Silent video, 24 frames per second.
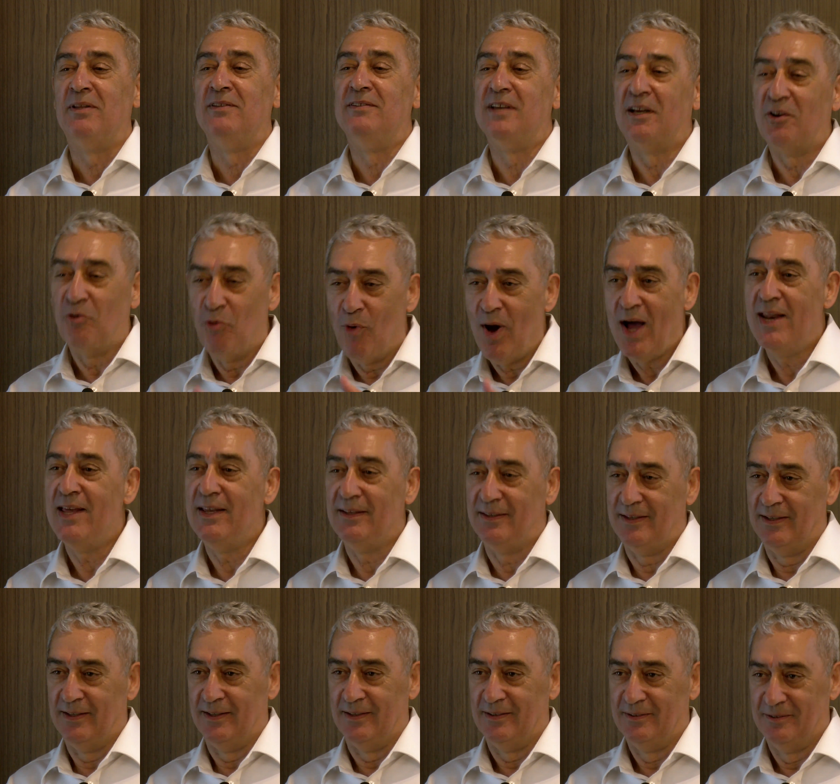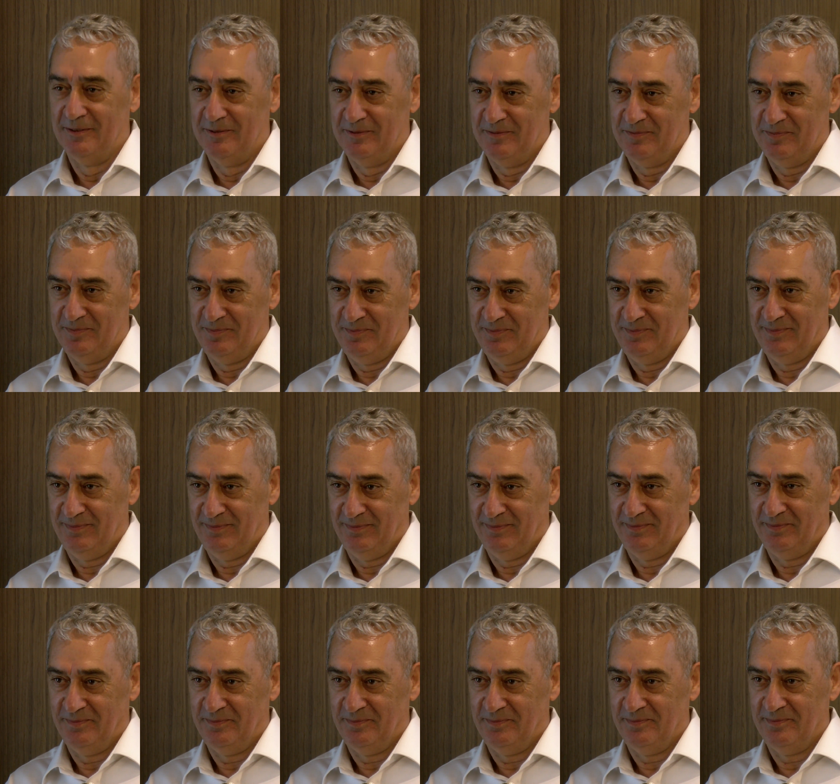But the quality
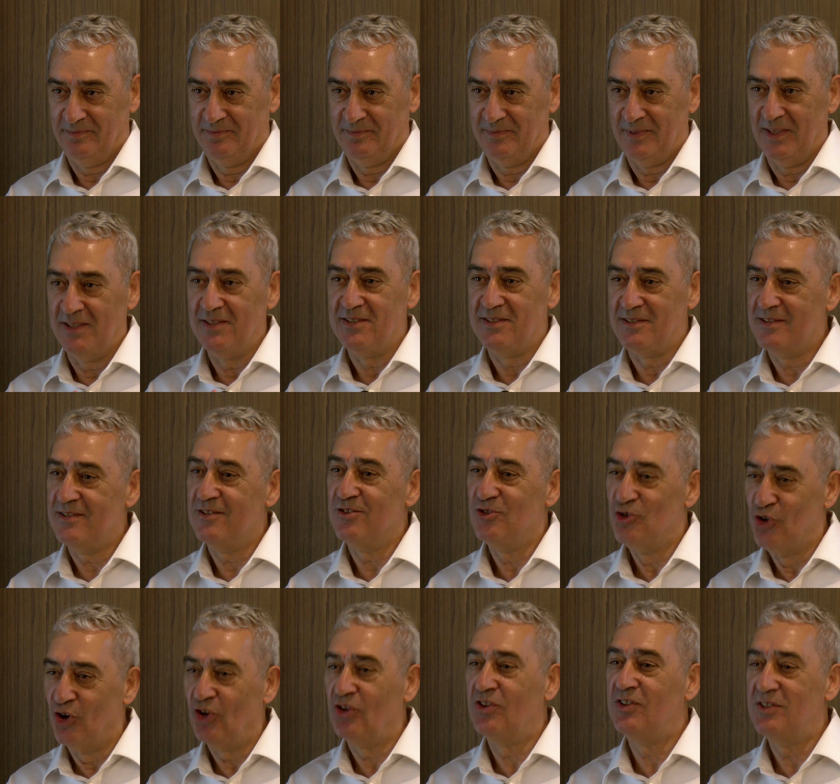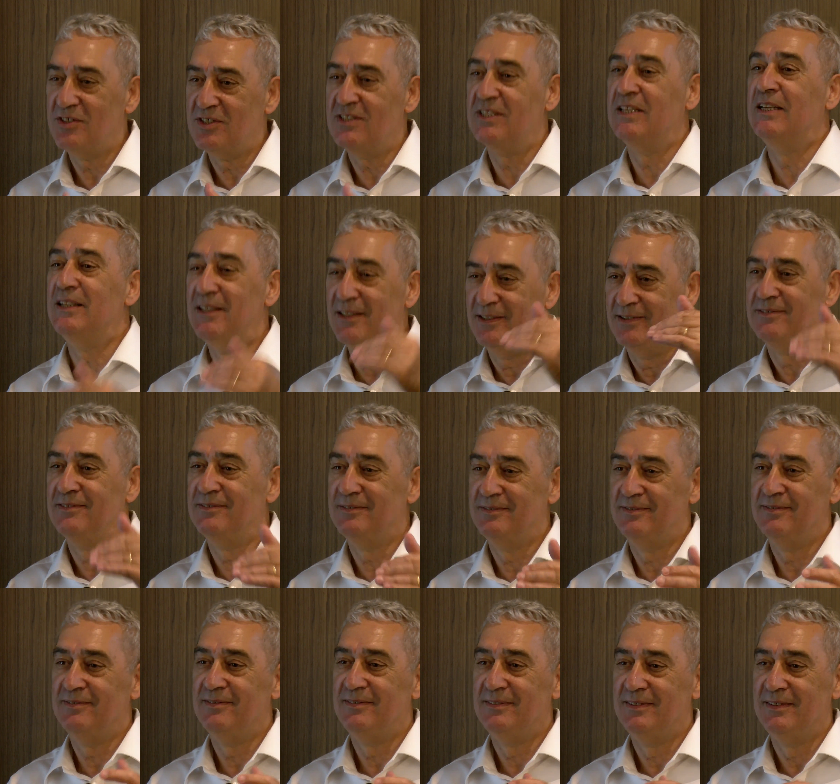is not still
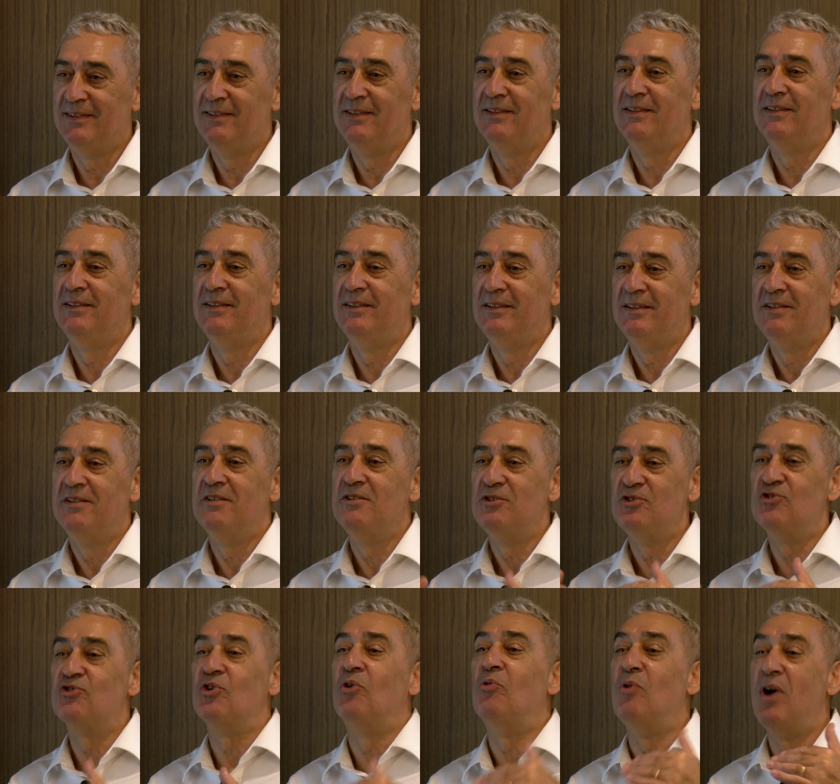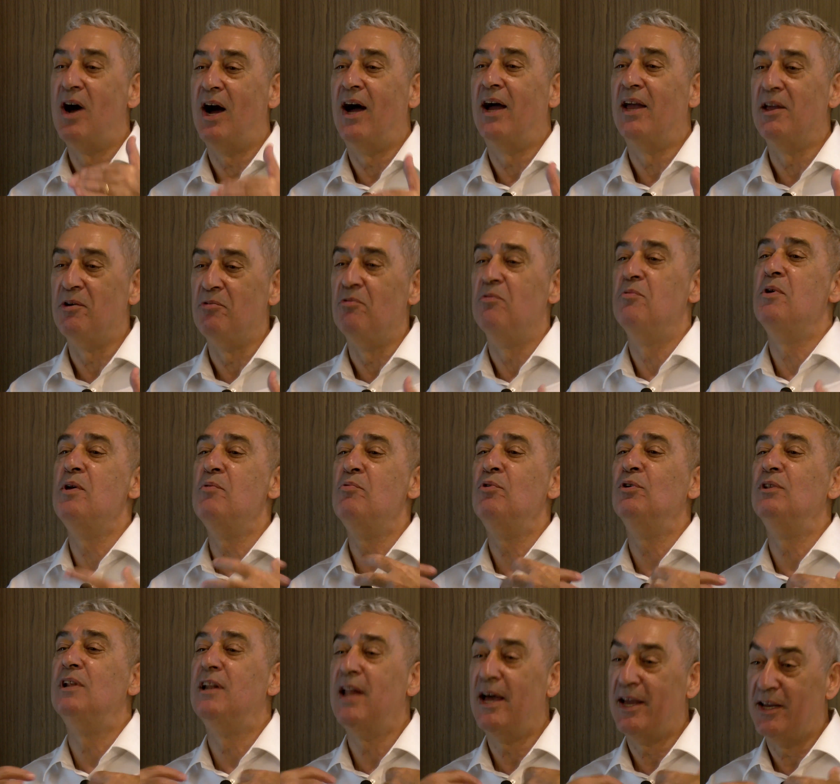so high
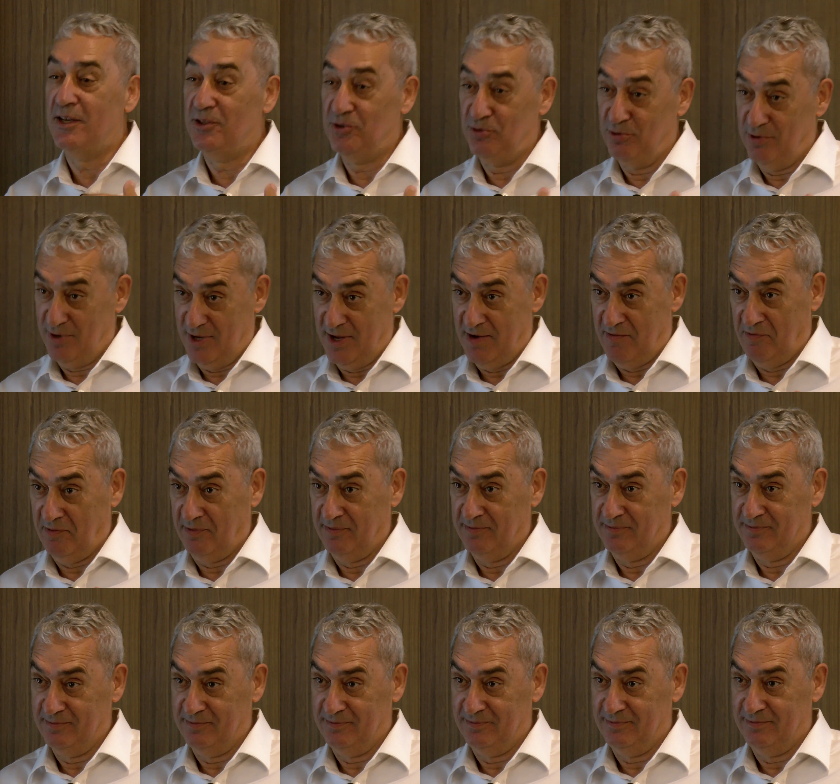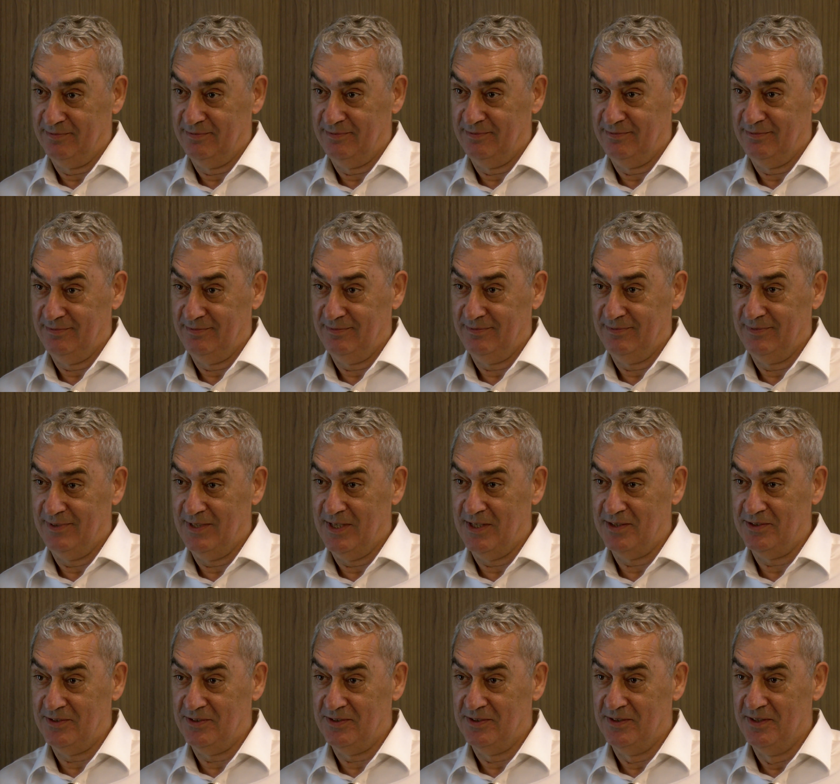we would like to have,
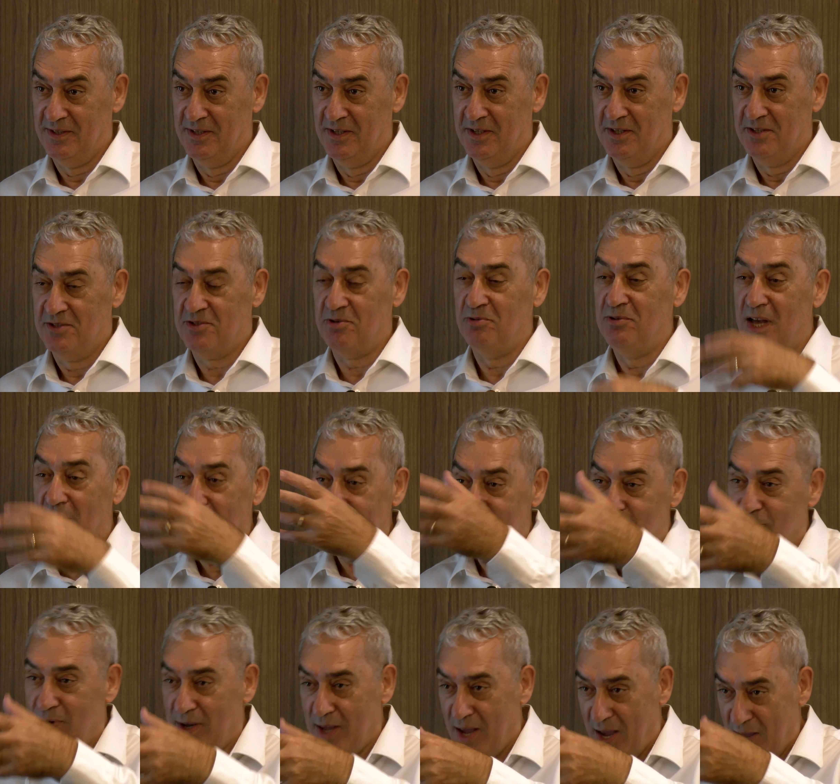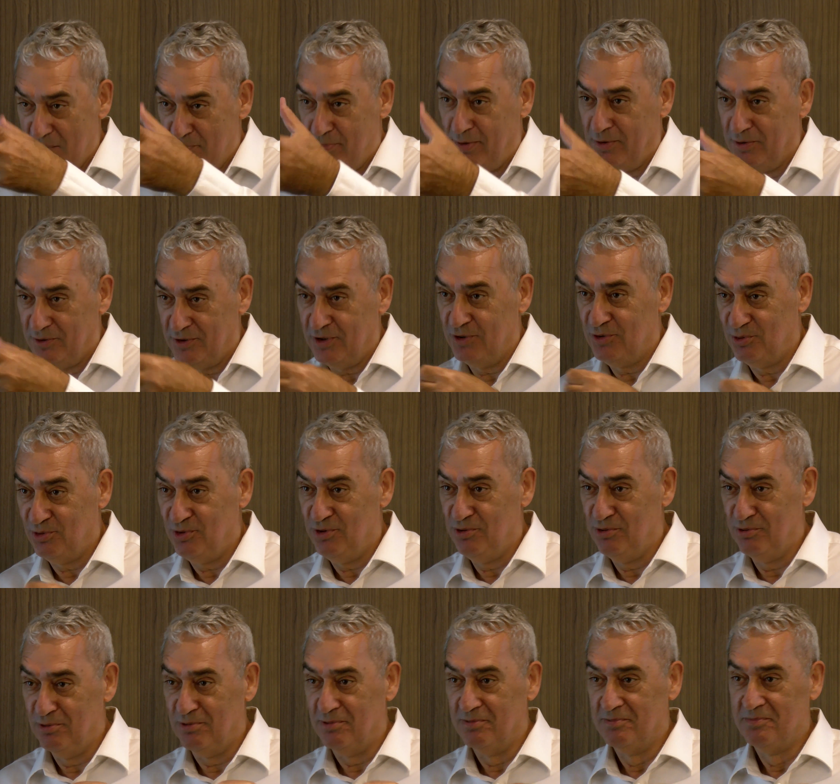yes? So that's why I pointed
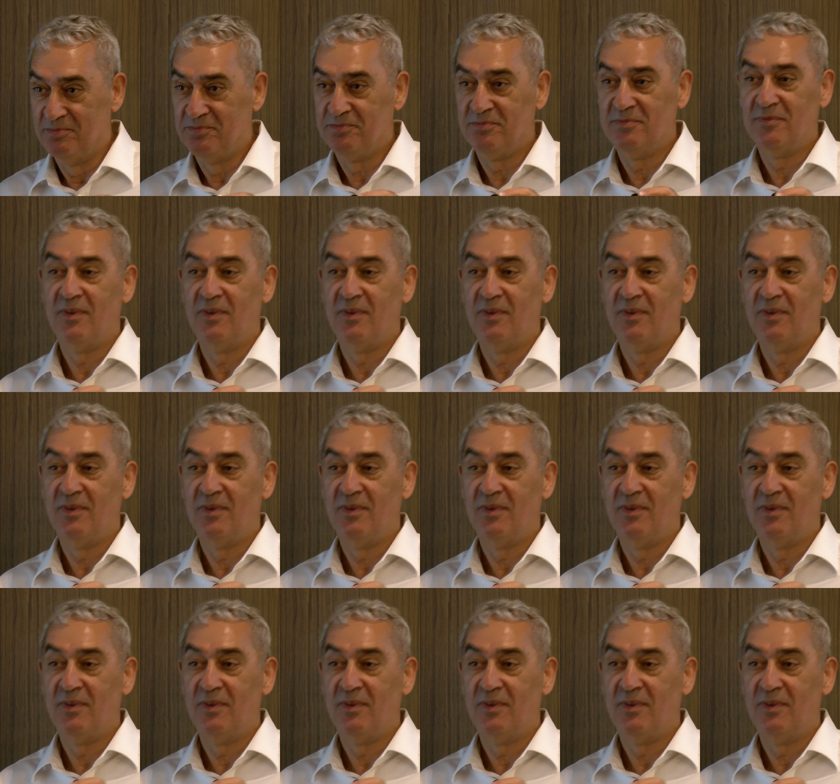to you